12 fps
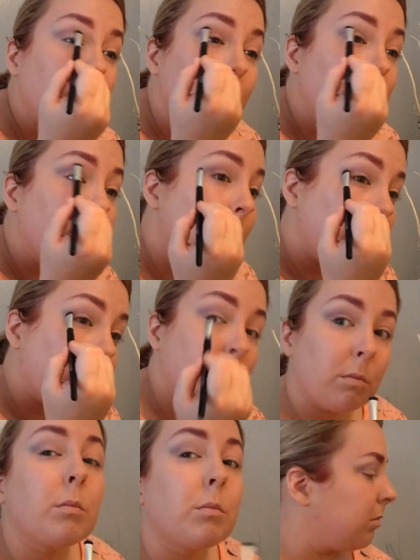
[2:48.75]
and then I
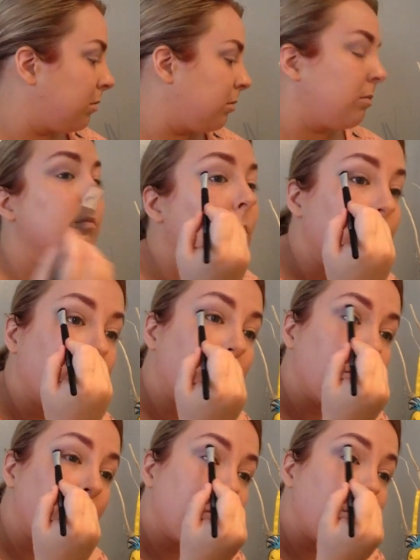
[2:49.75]
go into the
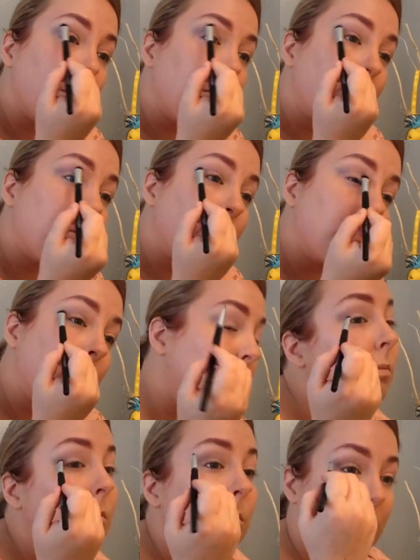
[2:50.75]
inner V
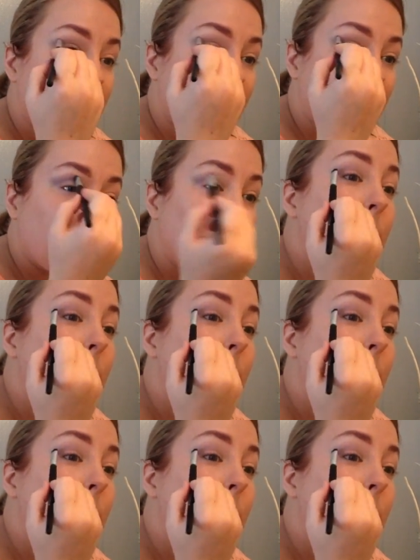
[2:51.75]
again